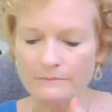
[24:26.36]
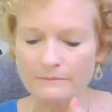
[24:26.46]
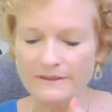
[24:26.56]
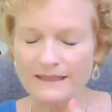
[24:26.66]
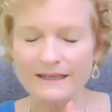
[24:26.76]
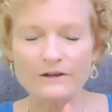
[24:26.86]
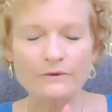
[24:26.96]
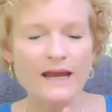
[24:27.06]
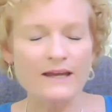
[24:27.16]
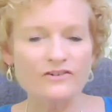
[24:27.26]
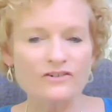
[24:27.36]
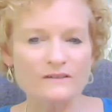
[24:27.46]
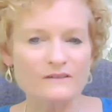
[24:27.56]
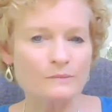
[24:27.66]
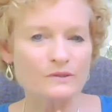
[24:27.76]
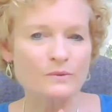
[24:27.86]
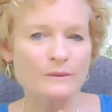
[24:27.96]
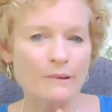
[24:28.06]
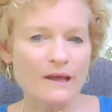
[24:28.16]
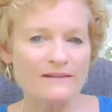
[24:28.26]
the interactions
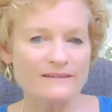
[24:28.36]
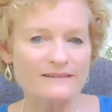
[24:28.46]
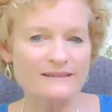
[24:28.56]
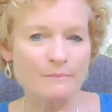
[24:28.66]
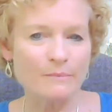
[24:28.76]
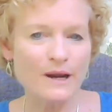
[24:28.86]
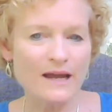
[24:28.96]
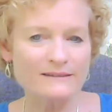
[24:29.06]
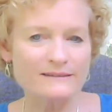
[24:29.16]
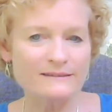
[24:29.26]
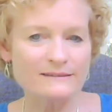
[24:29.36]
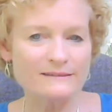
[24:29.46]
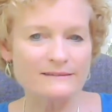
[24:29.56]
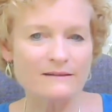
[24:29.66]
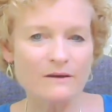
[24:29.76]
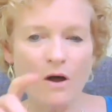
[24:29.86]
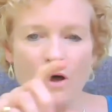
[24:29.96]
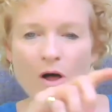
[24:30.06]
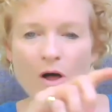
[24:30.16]
between policy and practice, all